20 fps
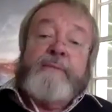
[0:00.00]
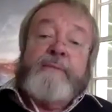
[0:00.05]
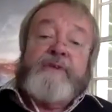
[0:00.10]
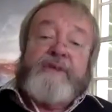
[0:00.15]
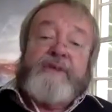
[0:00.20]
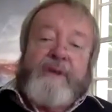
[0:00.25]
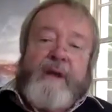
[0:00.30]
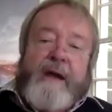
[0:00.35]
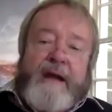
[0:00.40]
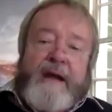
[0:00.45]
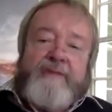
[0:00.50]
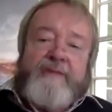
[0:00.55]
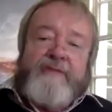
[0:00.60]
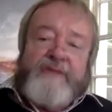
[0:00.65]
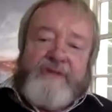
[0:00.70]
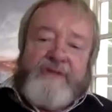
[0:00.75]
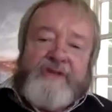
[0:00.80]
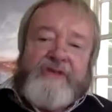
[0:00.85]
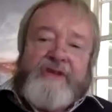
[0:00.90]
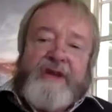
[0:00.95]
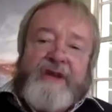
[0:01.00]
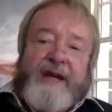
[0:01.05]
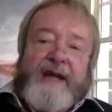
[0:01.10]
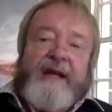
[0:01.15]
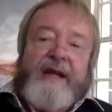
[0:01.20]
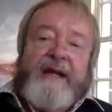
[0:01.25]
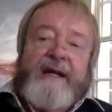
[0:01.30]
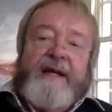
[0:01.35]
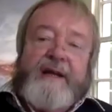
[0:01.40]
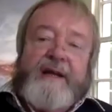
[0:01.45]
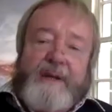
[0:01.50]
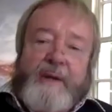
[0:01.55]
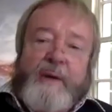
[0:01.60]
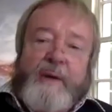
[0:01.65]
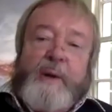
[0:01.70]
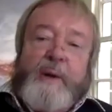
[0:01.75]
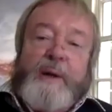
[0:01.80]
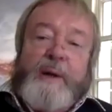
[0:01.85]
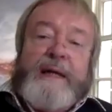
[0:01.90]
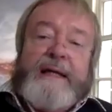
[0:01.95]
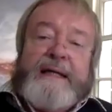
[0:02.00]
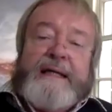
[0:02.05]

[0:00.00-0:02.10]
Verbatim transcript: going and visiting Jung.